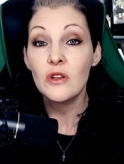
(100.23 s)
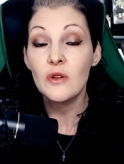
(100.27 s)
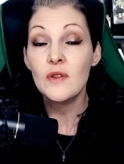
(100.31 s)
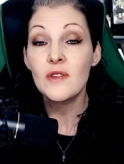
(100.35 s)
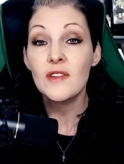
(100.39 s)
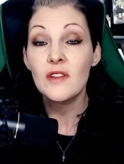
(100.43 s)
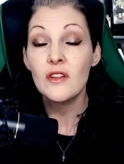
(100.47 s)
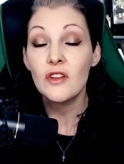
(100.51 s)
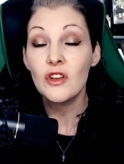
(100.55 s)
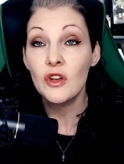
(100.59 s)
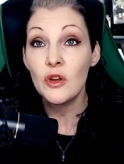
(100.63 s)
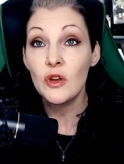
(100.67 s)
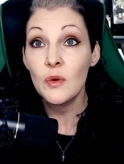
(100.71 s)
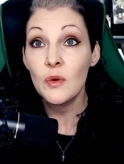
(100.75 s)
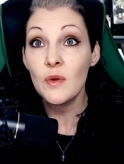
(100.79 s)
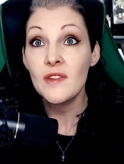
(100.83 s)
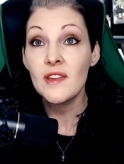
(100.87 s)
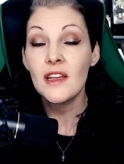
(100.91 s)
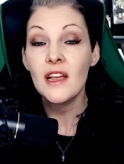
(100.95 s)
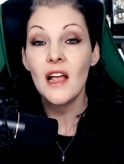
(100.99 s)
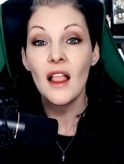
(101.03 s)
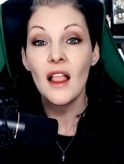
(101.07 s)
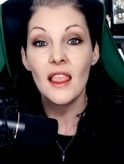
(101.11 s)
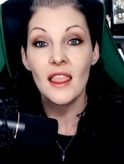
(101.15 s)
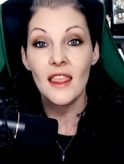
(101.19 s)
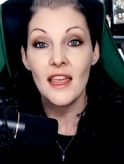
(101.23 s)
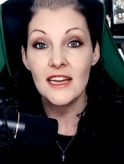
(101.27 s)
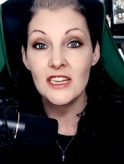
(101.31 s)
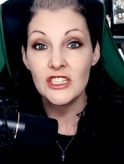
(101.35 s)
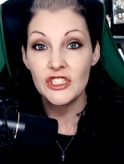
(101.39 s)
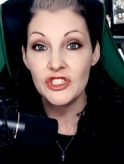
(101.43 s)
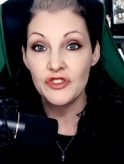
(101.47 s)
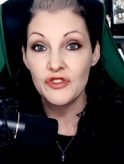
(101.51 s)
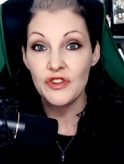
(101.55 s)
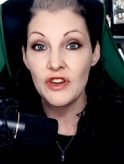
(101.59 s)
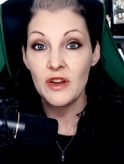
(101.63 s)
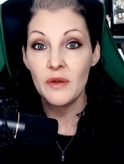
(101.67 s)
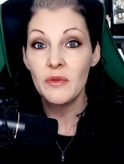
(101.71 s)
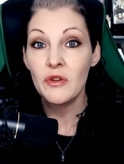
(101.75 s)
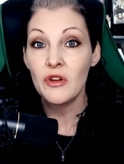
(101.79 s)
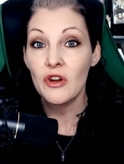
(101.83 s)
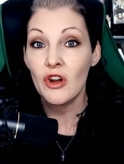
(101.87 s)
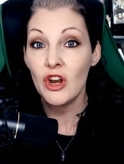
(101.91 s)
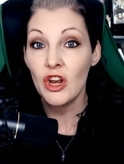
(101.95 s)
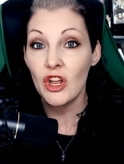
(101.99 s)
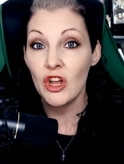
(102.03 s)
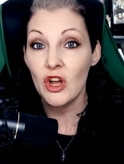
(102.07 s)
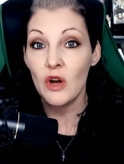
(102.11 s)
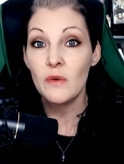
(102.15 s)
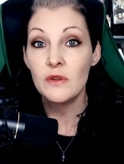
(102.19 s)
using Lightstream, you're going
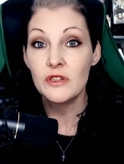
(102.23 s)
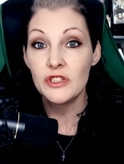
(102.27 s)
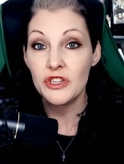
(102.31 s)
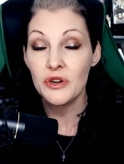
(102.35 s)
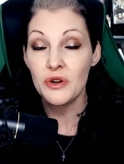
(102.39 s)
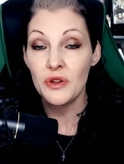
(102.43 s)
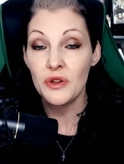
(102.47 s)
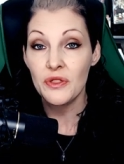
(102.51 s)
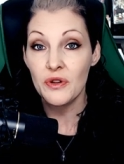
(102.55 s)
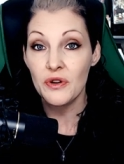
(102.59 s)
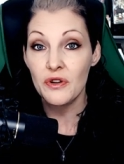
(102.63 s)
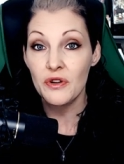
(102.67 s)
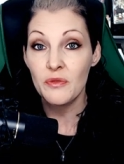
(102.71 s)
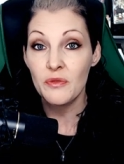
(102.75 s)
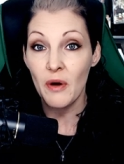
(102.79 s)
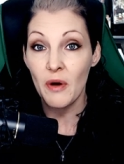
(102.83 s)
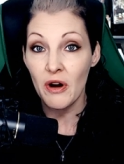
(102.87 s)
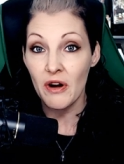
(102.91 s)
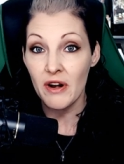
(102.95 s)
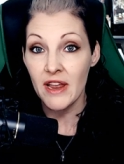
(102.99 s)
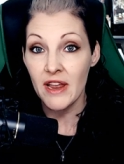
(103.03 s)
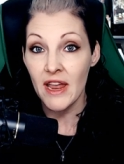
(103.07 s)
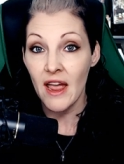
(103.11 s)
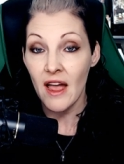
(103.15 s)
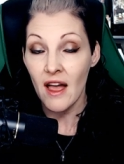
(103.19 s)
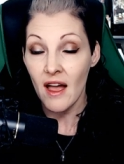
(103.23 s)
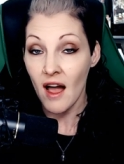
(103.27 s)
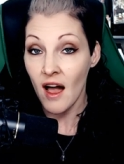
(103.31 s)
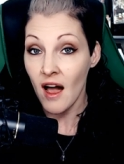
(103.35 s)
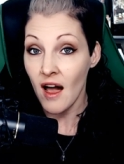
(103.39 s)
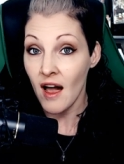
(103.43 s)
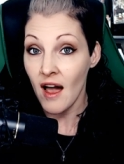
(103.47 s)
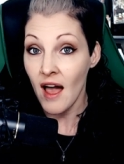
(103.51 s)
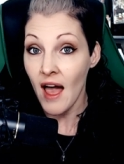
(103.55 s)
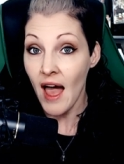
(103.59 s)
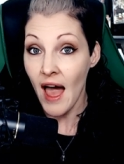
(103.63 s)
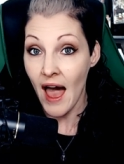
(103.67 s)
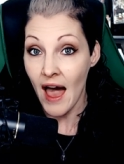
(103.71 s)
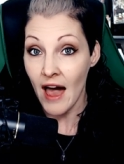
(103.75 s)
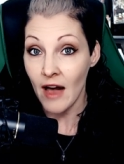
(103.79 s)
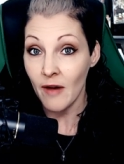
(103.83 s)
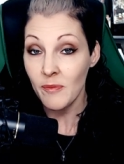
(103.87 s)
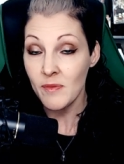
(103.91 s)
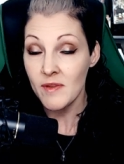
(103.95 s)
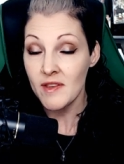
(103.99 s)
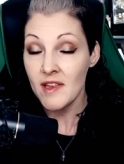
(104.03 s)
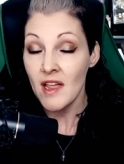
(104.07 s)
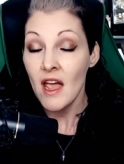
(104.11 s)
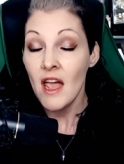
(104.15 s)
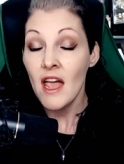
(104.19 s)
to go into your third party uh, apps.
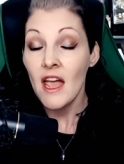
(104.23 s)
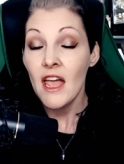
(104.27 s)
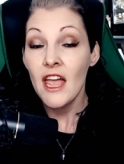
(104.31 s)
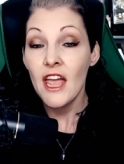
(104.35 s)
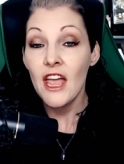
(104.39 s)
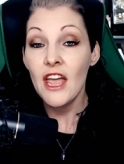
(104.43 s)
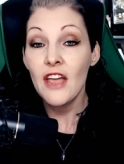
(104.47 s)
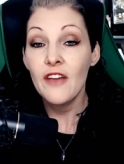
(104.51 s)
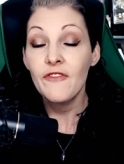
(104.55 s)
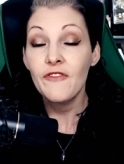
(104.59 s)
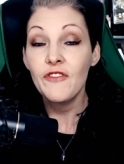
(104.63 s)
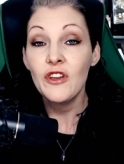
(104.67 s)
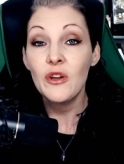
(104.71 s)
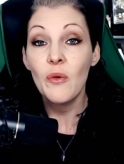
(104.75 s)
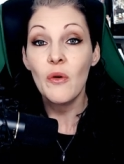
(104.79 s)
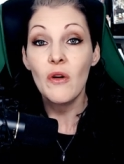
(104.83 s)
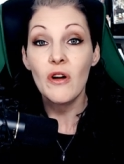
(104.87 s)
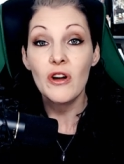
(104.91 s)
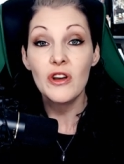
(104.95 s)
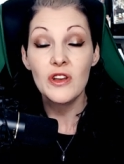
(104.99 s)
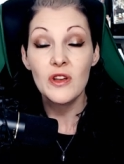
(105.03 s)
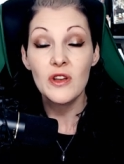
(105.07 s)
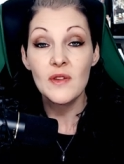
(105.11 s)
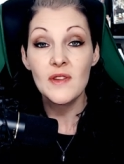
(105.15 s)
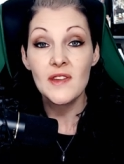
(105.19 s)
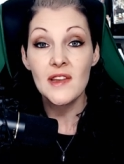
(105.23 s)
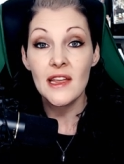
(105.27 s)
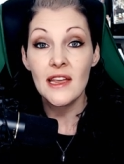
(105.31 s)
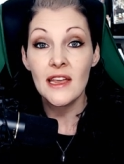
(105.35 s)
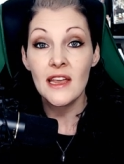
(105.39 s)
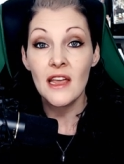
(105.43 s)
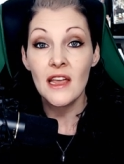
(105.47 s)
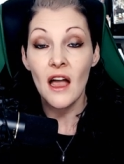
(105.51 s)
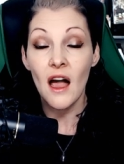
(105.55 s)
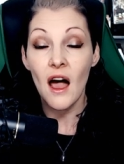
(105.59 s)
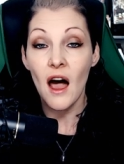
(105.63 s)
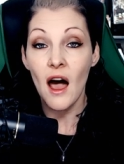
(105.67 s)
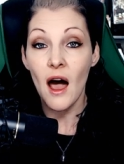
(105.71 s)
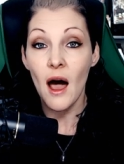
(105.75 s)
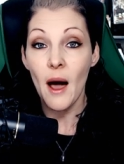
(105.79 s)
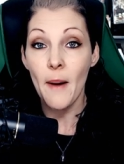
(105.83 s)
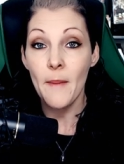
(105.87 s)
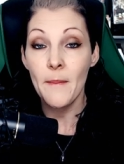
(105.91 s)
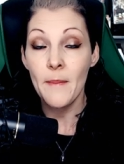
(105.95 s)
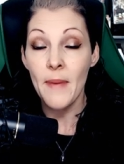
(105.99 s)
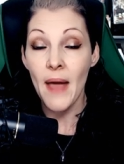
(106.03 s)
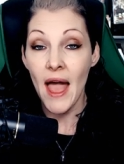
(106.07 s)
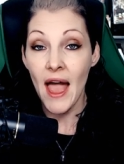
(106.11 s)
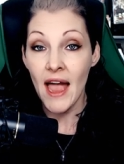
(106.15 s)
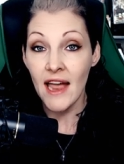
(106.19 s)
If you are using um,
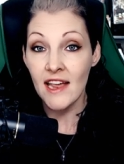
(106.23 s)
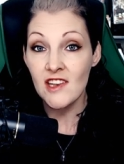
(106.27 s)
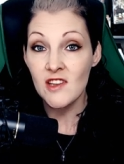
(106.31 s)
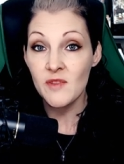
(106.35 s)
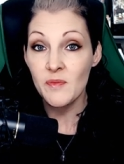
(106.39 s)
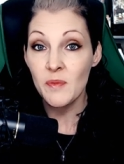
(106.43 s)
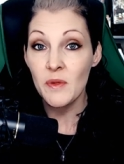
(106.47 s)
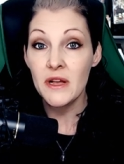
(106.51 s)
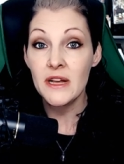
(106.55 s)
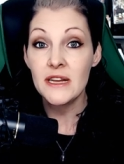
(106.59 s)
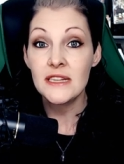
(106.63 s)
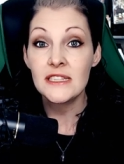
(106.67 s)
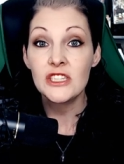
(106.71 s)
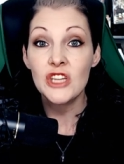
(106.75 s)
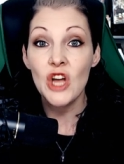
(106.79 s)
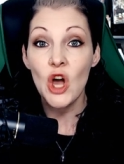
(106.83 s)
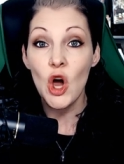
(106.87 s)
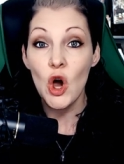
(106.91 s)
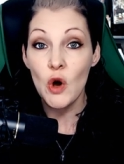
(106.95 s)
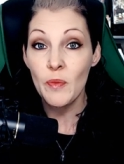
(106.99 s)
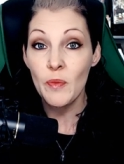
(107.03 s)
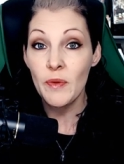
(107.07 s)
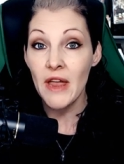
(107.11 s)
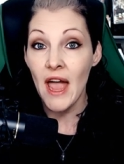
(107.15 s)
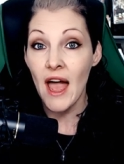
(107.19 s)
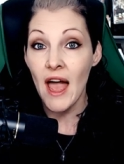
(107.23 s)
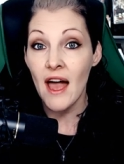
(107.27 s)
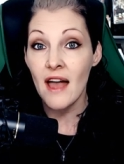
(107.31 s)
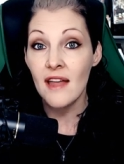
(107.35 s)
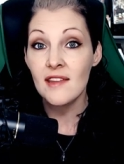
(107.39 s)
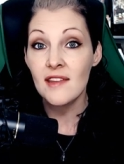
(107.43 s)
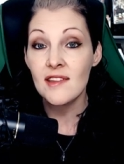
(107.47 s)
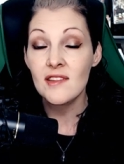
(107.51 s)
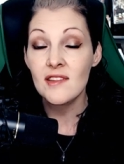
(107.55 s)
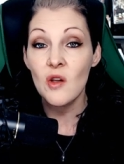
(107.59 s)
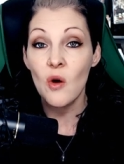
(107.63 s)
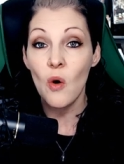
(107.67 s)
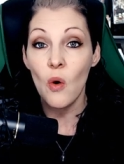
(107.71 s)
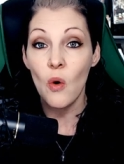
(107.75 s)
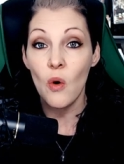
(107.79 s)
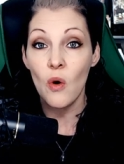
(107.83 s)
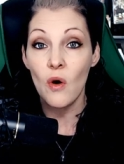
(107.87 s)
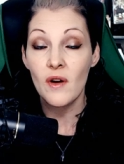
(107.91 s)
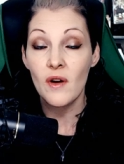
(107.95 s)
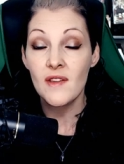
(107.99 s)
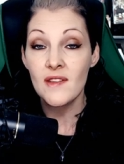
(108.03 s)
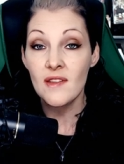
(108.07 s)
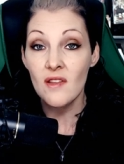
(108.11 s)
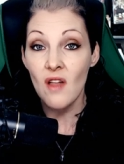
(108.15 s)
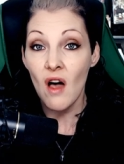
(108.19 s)
XSplit, OBS, or
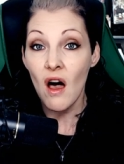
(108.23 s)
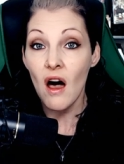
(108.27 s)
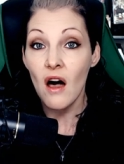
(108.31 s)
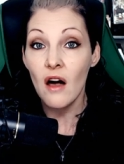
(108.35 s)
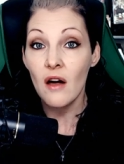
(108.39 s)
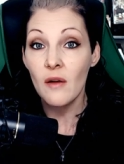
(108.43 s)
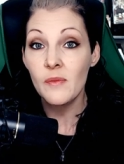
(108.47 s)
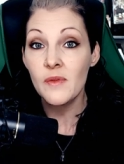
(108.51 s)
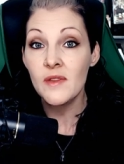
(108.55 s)
Slobs,